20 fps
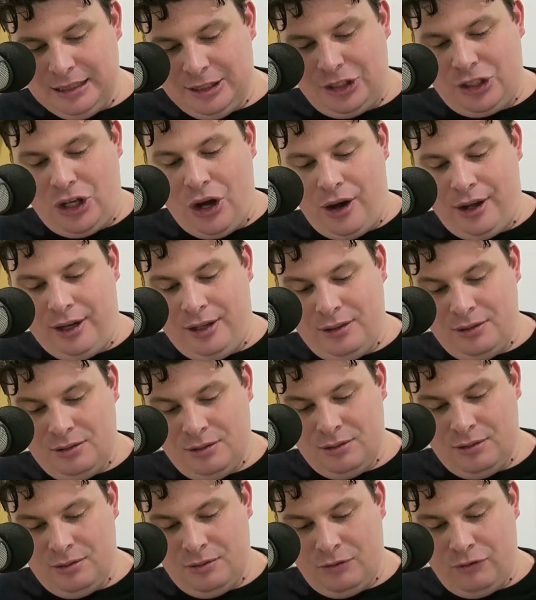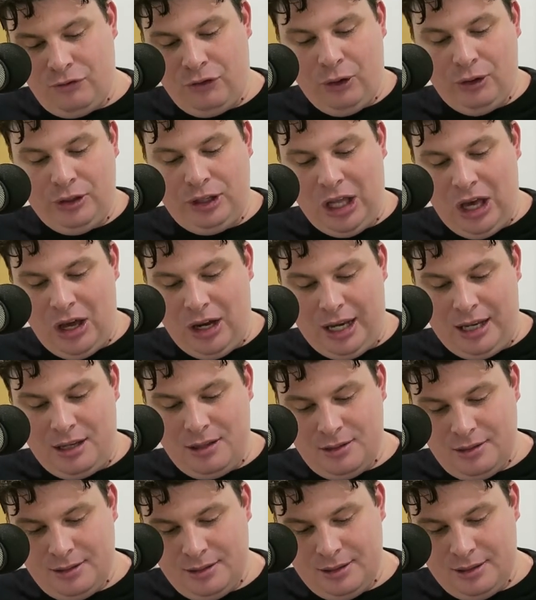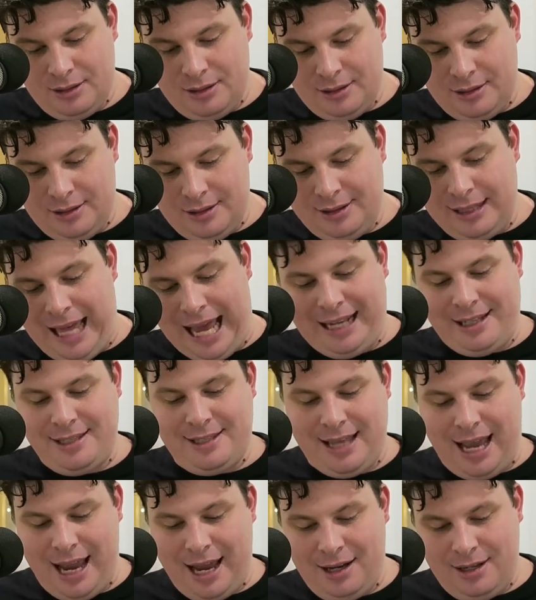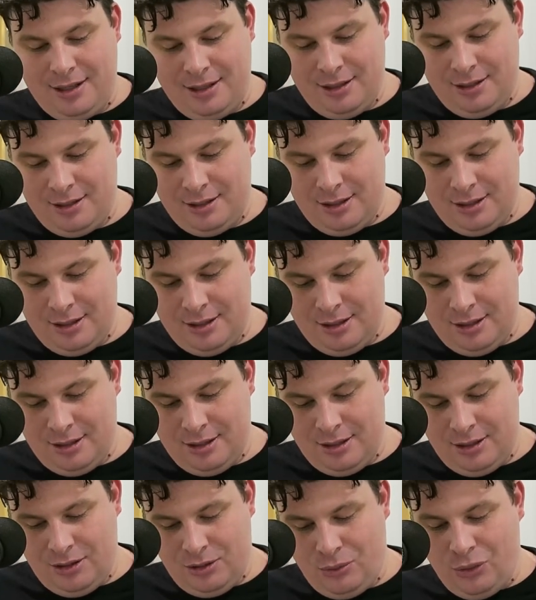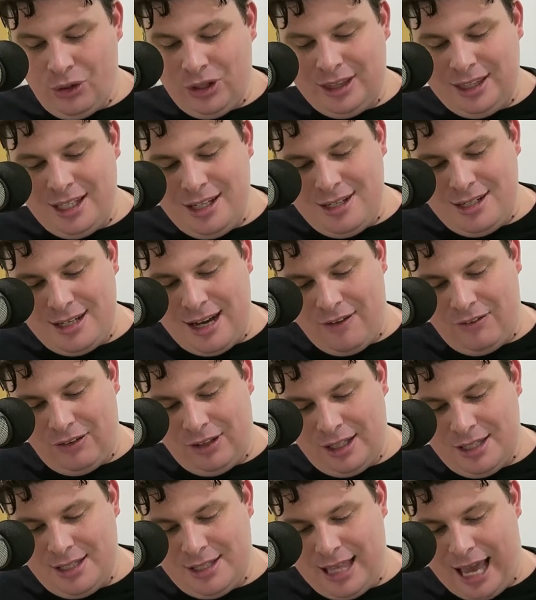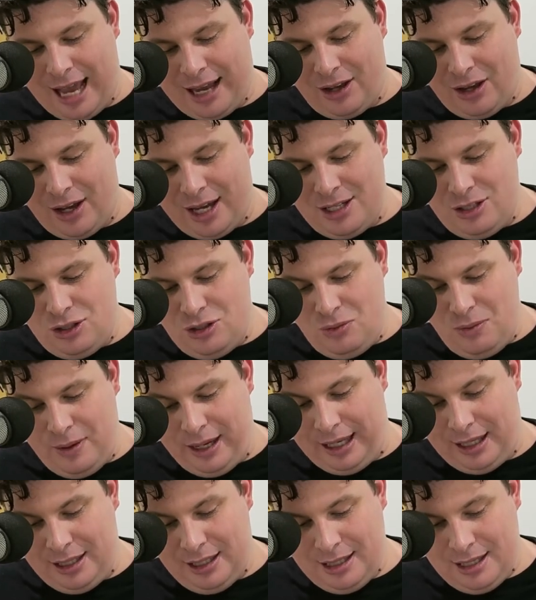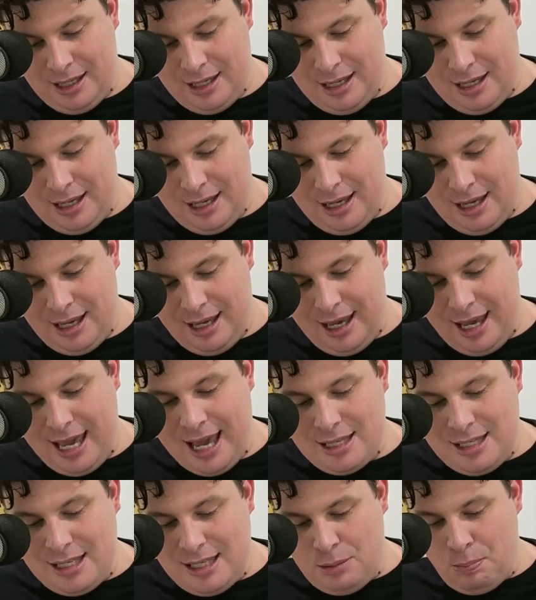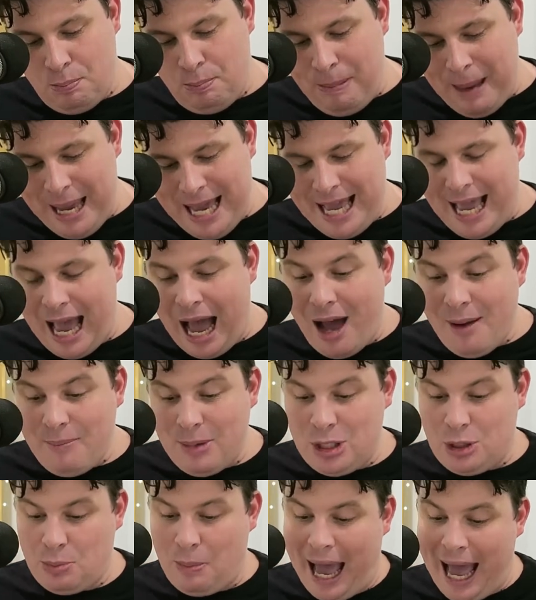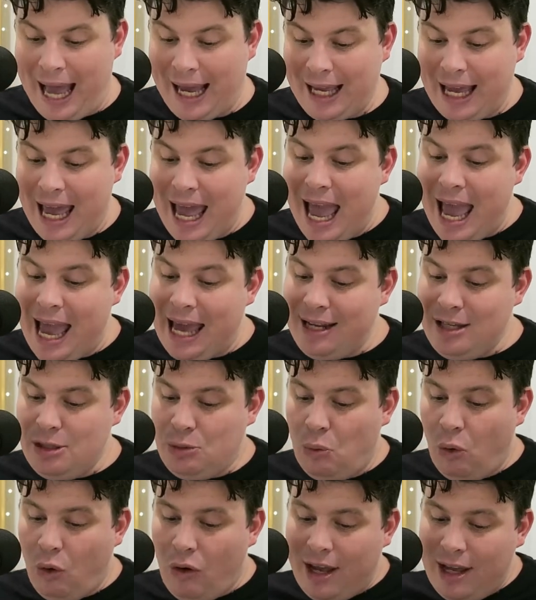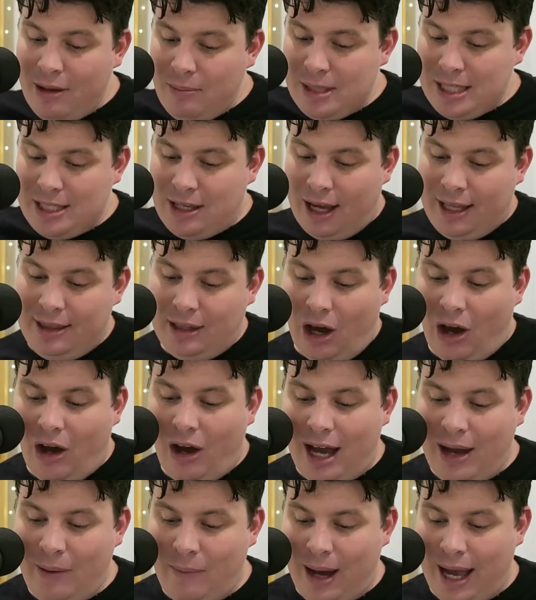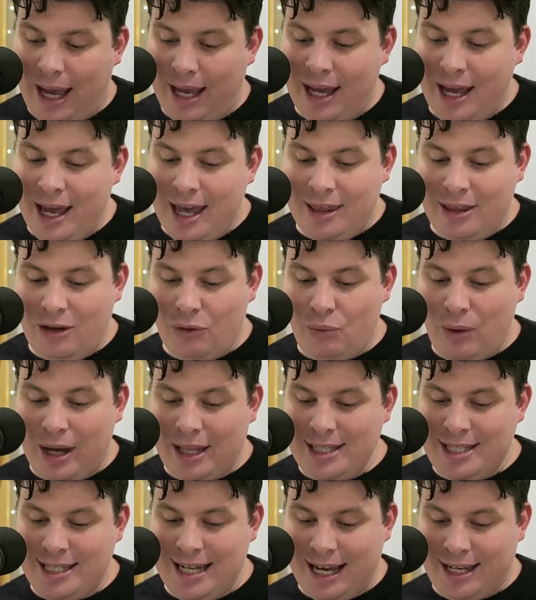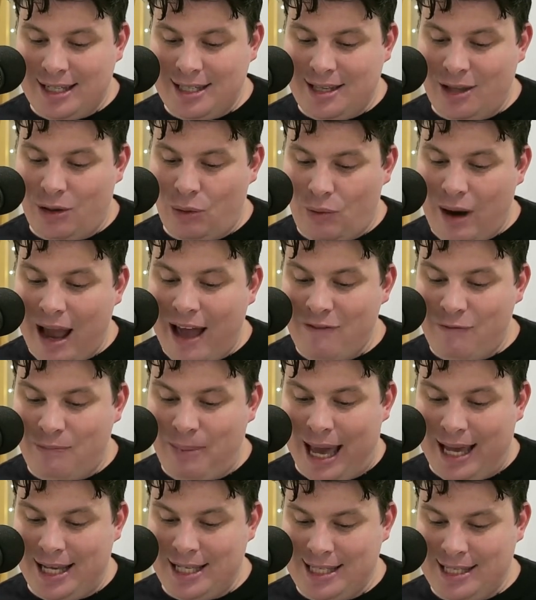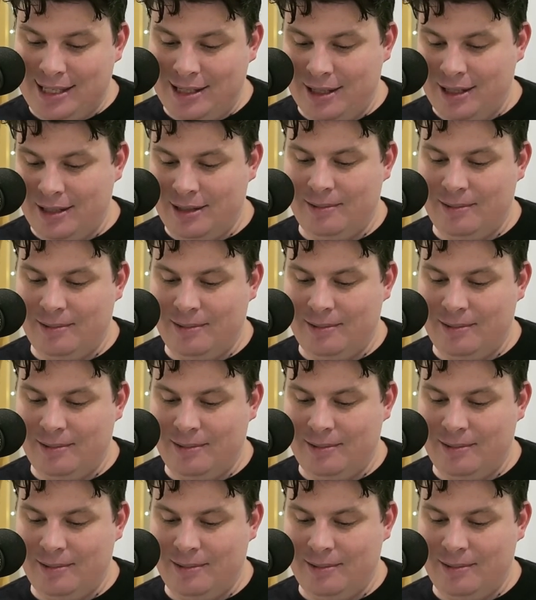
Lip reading: Scott, 4:30. Thanks, Dan. What the devil is that guy doing? He has this big garbage bag and he's walking beside the highway that runs next to the RAF base.